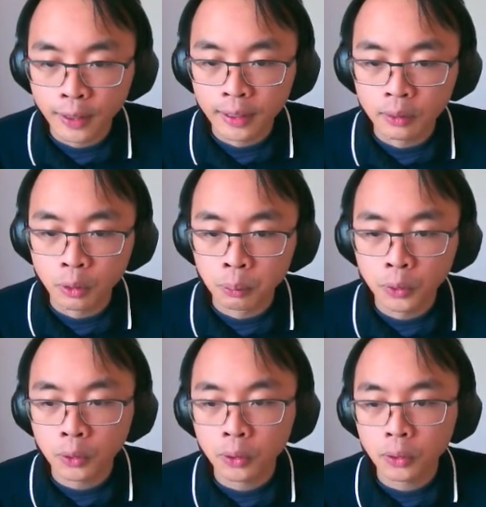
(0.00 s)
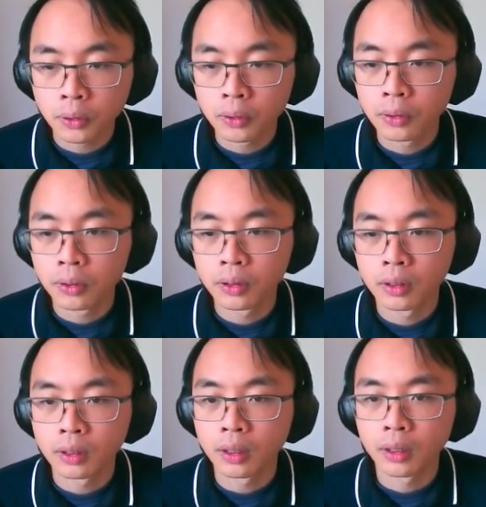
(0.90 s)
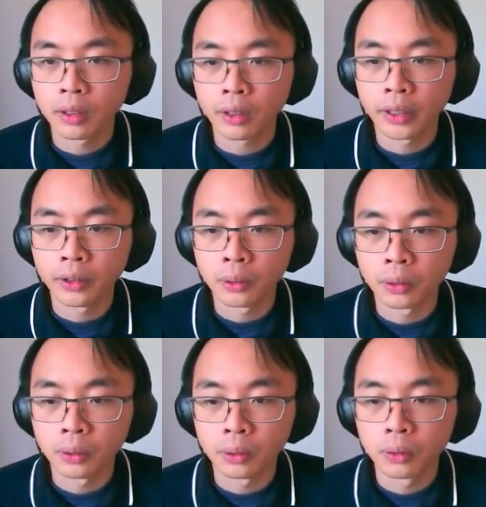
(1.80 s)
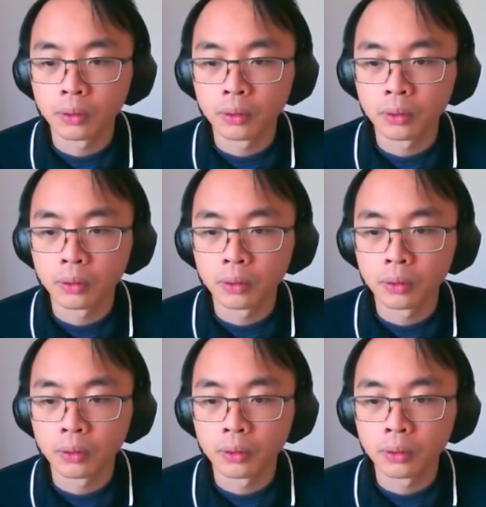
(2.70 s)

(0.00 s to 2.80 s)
one more, title,